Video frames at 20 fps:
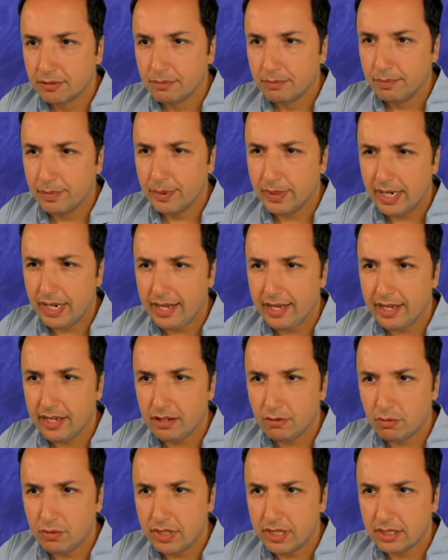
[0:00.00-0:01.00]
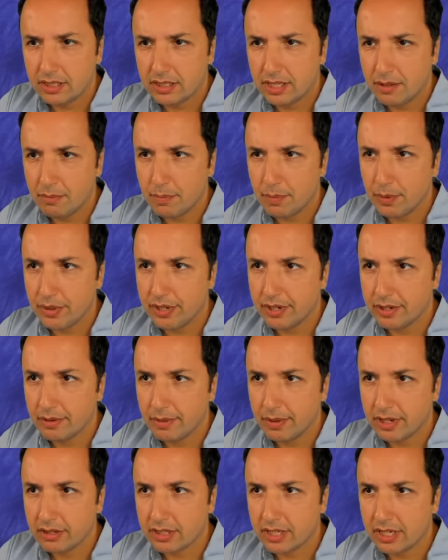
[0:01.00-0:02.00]
But I win a tempo here
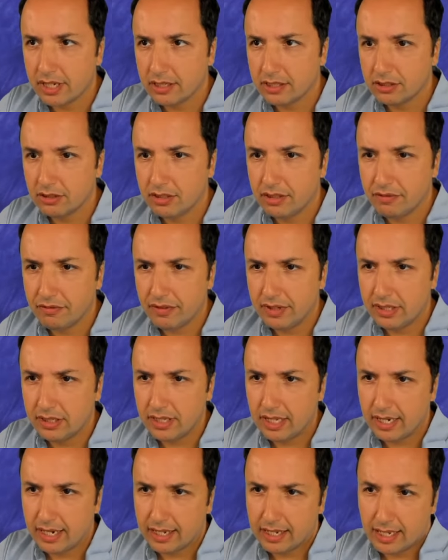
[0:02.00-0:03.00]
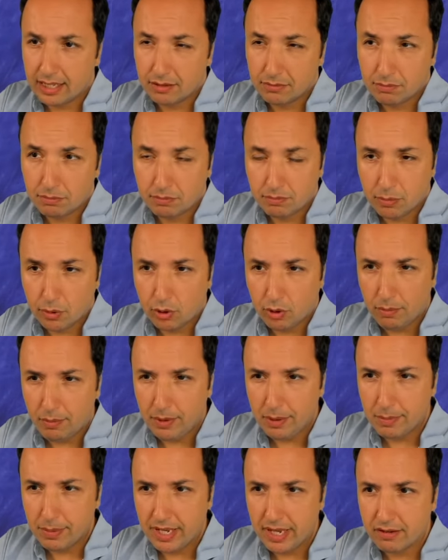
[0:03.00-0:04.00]
because he has to defend it, and I can
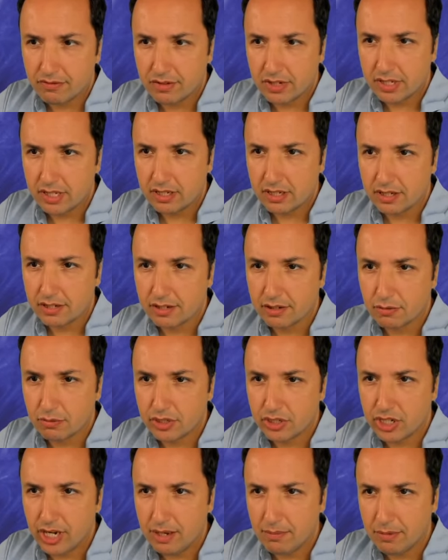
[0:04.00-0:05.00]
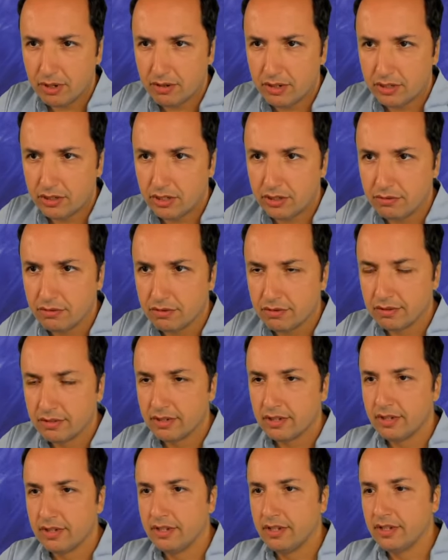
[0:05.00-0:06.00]
probably play f6 here, which I'm gonna do.
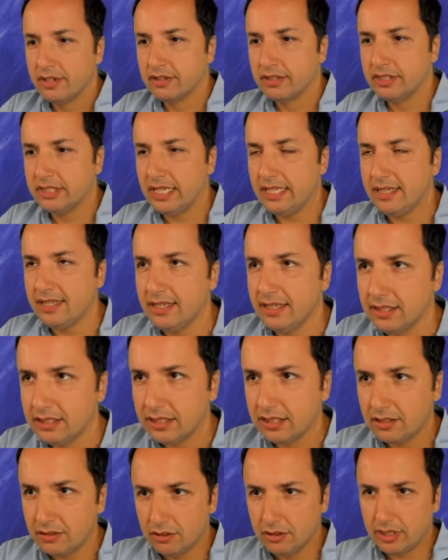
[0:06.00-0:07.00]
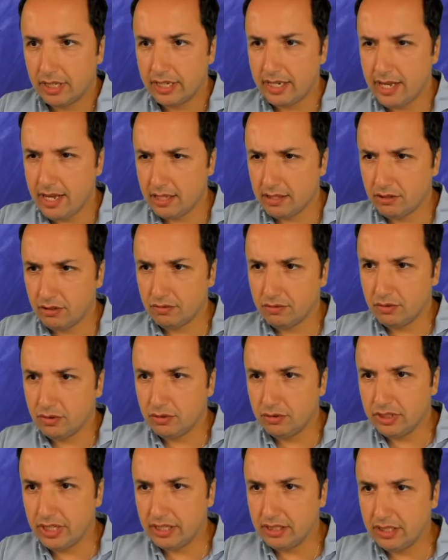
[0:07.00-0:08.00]
because I think it's a good idea to
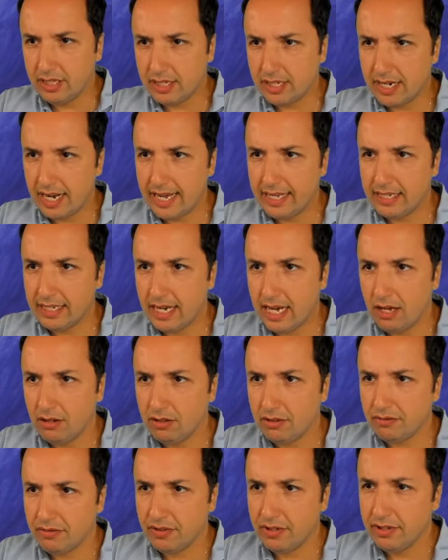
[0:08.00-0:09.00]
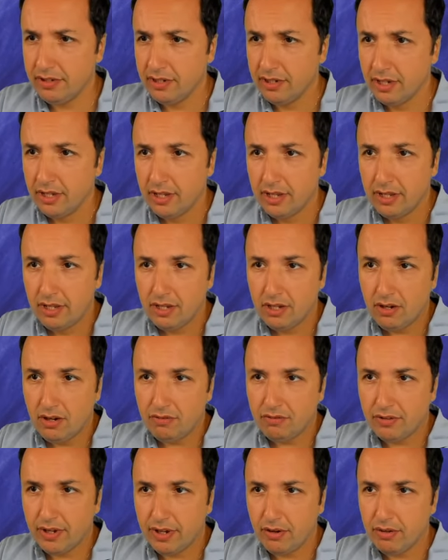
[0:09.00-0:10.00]
take this knight out of here.
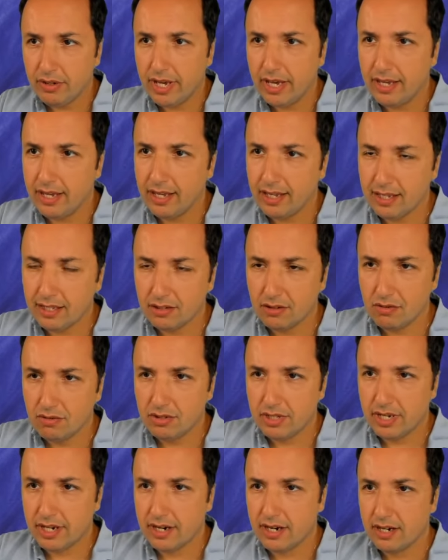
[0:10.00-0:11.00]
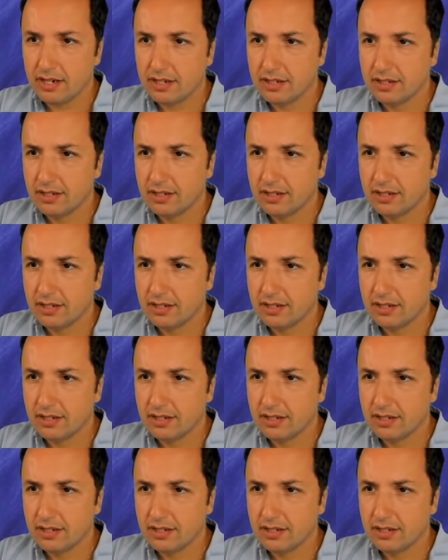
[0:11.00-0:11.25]
Okay, he can go there.